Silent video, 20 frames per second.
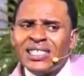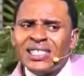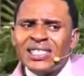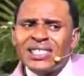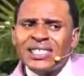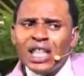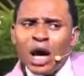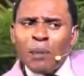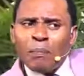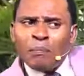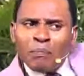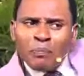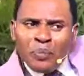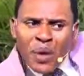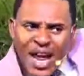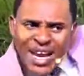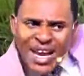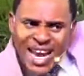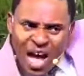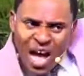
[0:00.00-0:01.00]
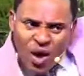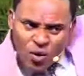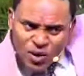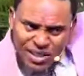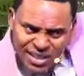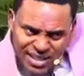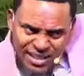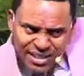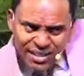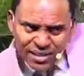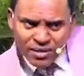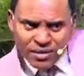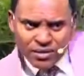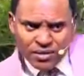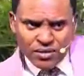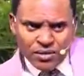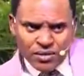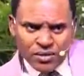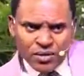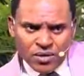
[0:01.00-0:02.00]
the penalty,
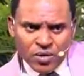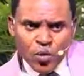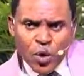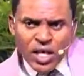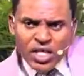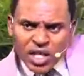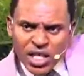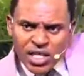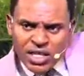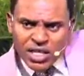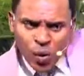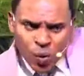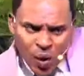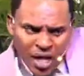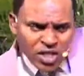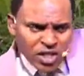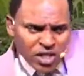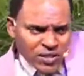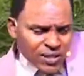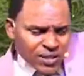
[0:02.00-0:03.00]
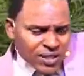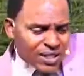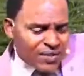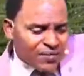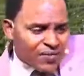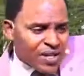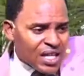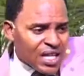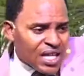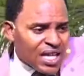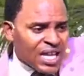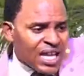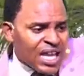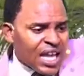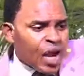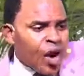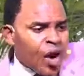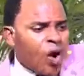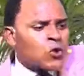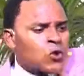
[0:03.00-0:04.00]
which is the wages, he
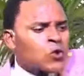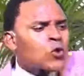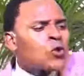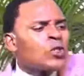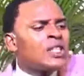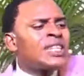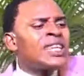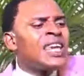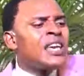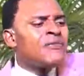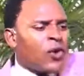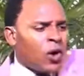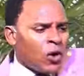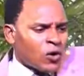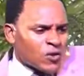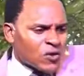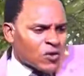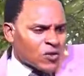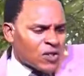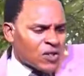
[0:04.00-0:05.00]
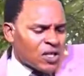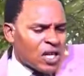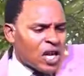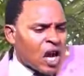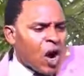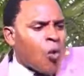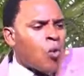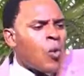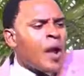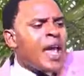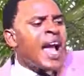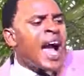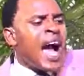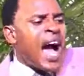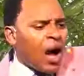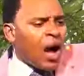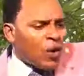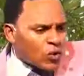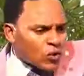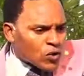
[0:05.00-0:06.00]
also gave us
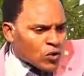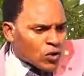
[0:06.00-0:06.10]
out